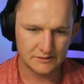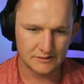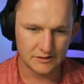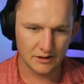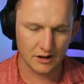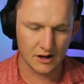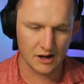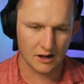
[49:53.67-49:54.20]

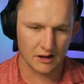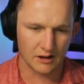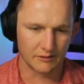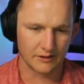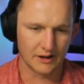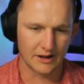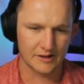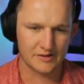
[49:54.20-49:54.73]
Oh,
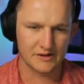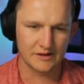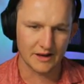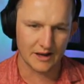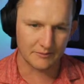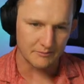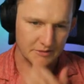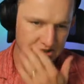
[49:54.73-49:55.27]
nicely
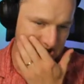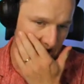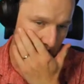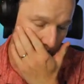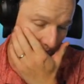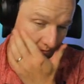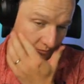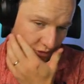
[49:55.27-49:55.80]
done, Mitro.
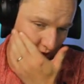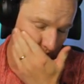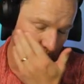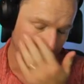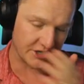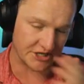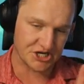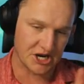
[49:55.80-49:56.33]
Good
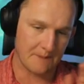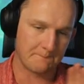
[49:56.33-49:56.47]
pressure.